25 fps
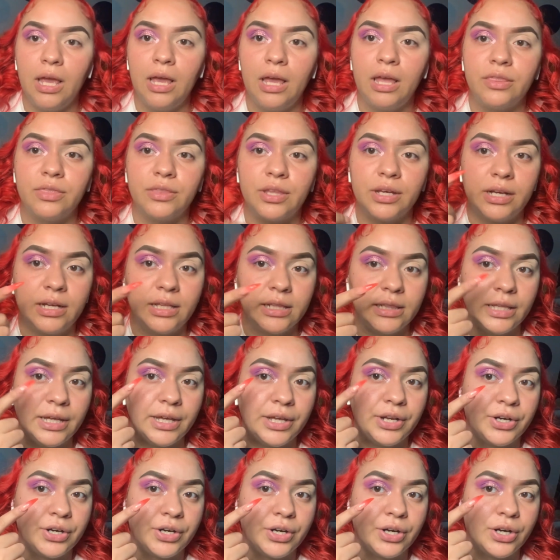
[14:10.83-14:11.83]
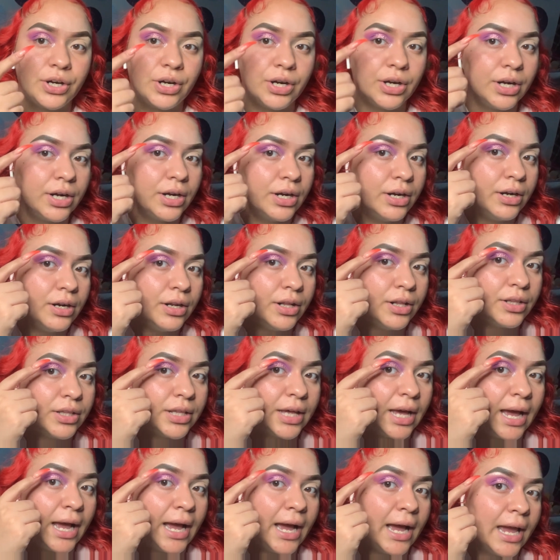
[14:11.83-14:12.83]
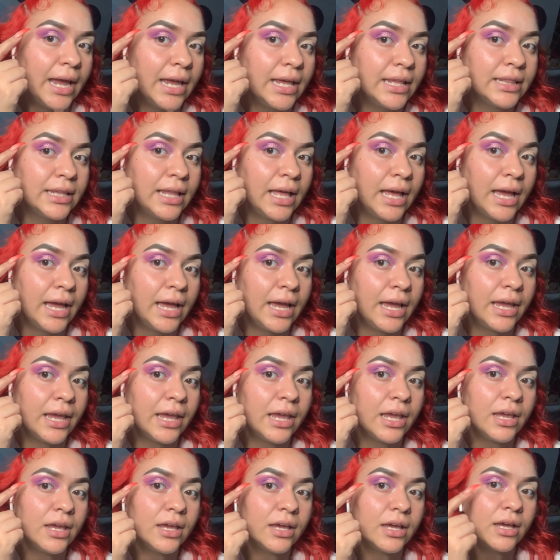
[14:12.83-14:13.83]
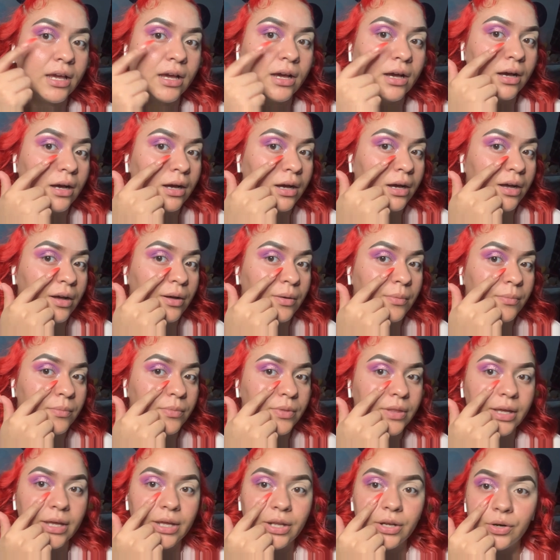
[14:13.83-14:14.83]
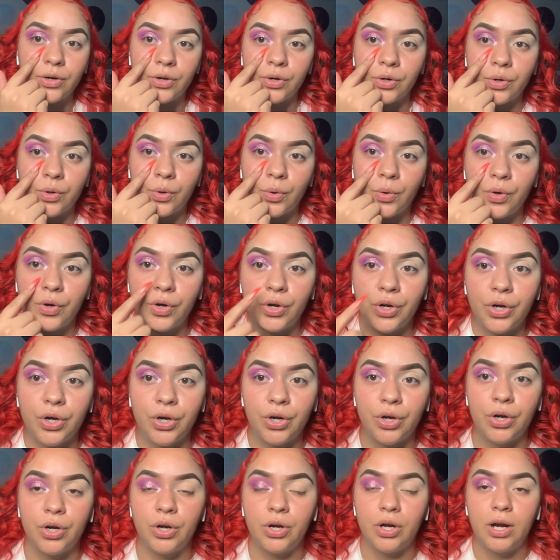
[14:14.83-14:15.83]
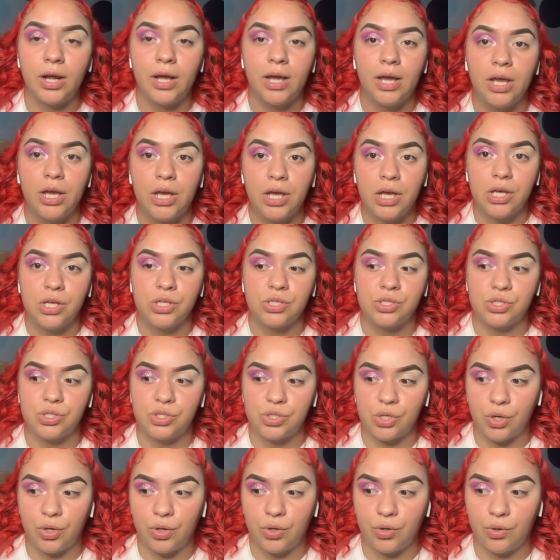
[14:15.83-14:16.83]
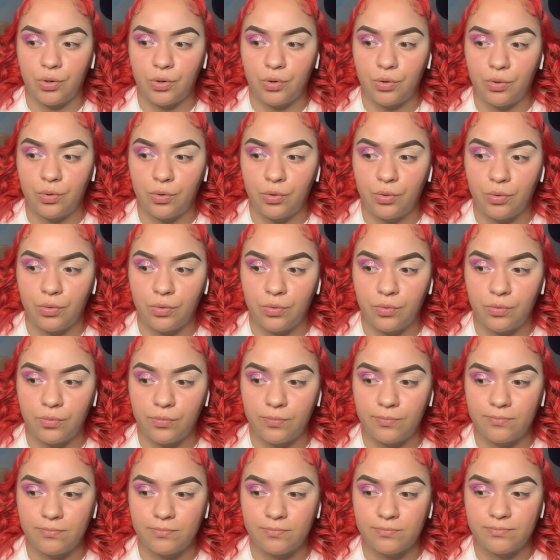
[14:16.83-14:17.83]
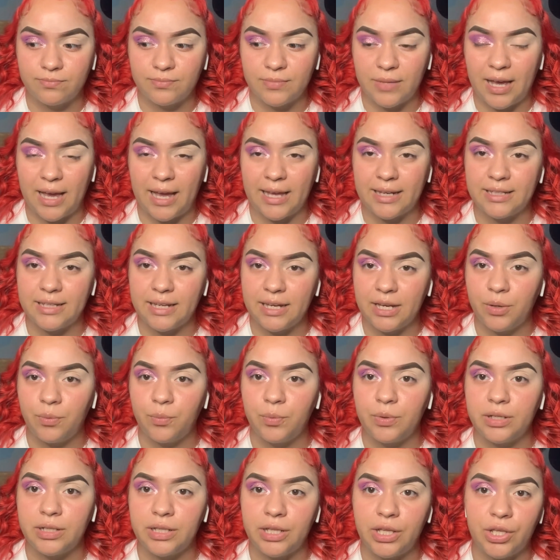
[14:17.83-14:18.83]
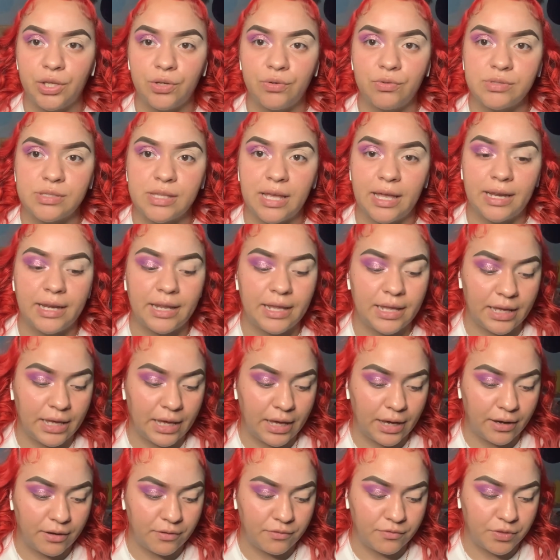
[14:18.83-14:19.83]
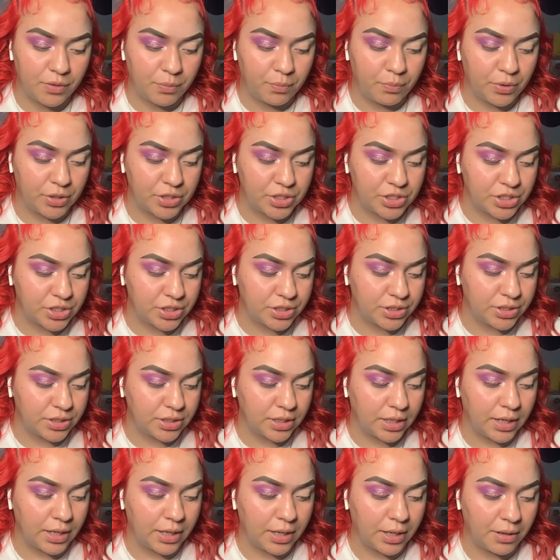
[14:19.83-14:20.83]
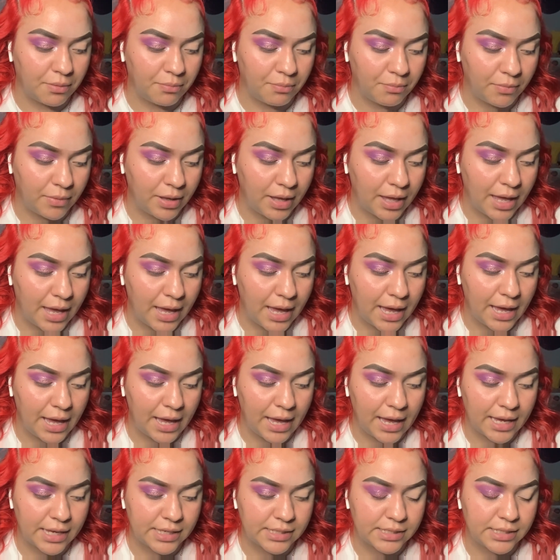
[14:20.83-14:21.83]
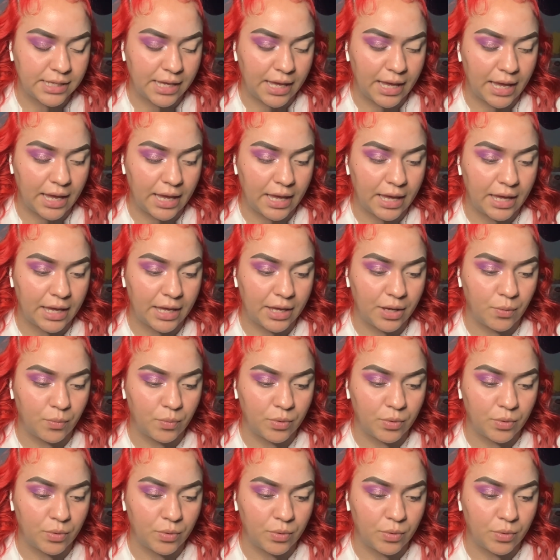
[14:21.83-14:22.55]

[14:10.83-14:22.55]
the glitter, the highlight, the inner corner. So I didn't really use any of the brushes as a,